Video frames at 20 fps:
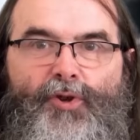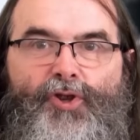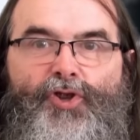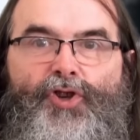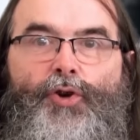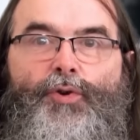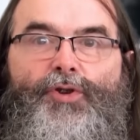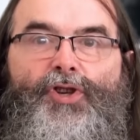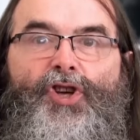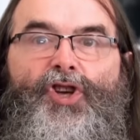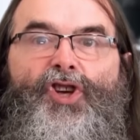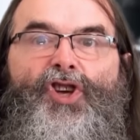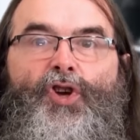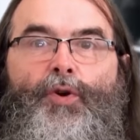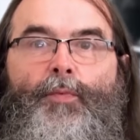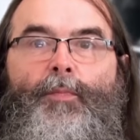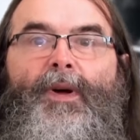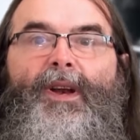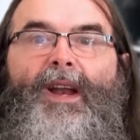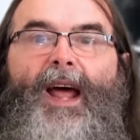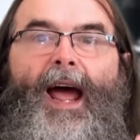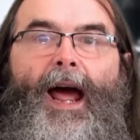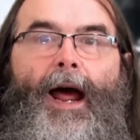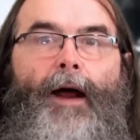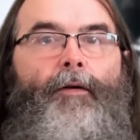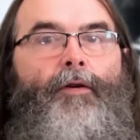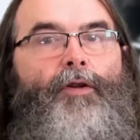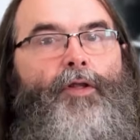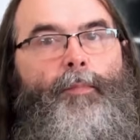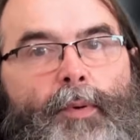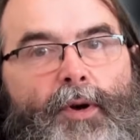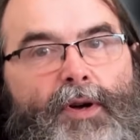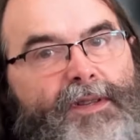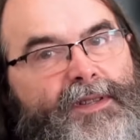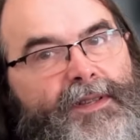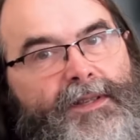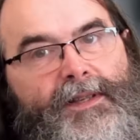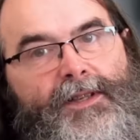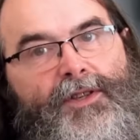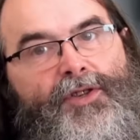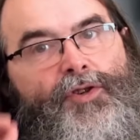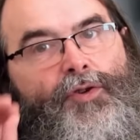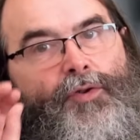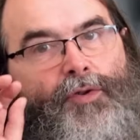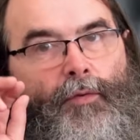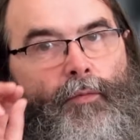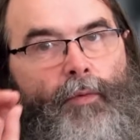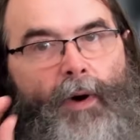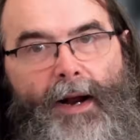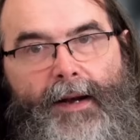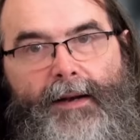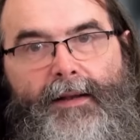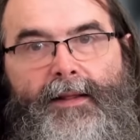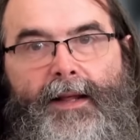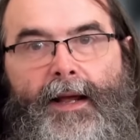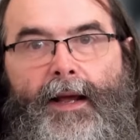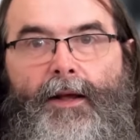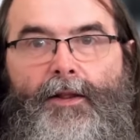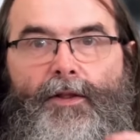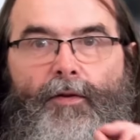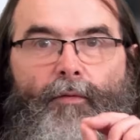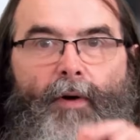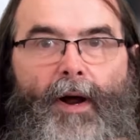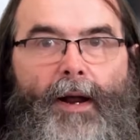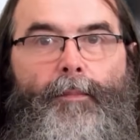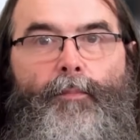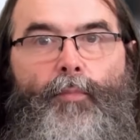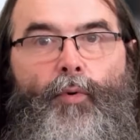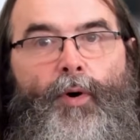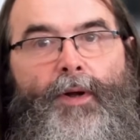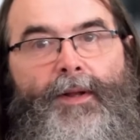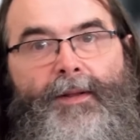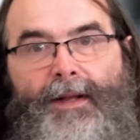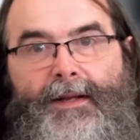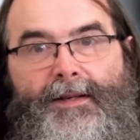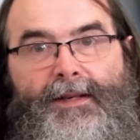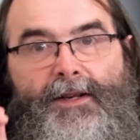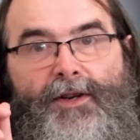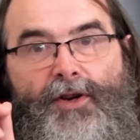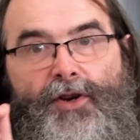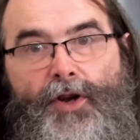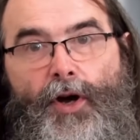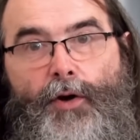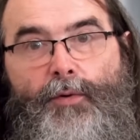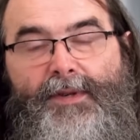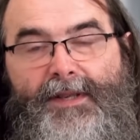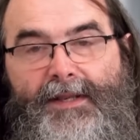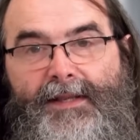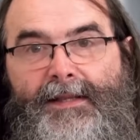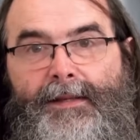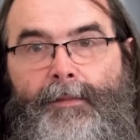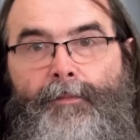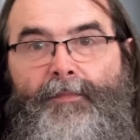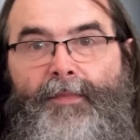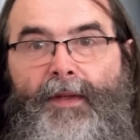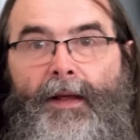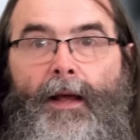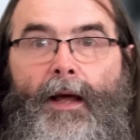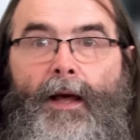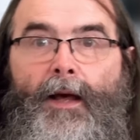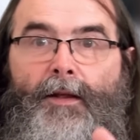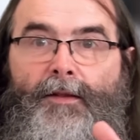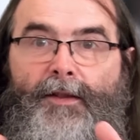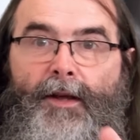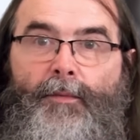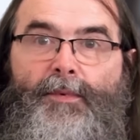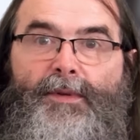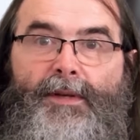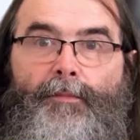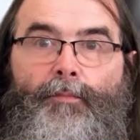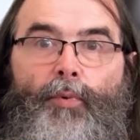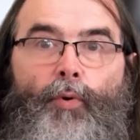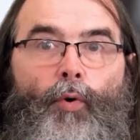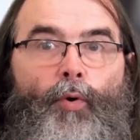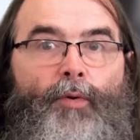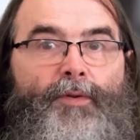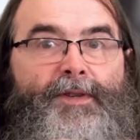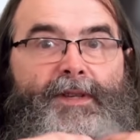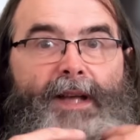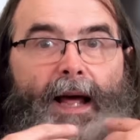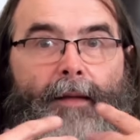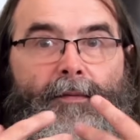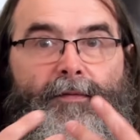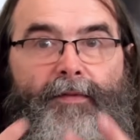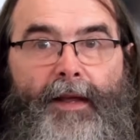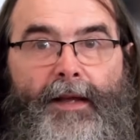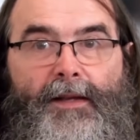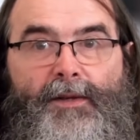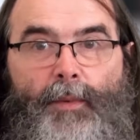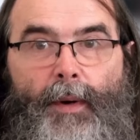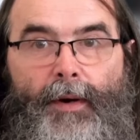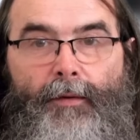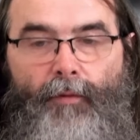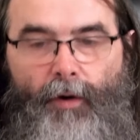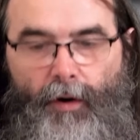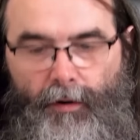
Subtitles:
was due to human error. The person didn't do the right thing at the right point. They didn't notice something that was important and things went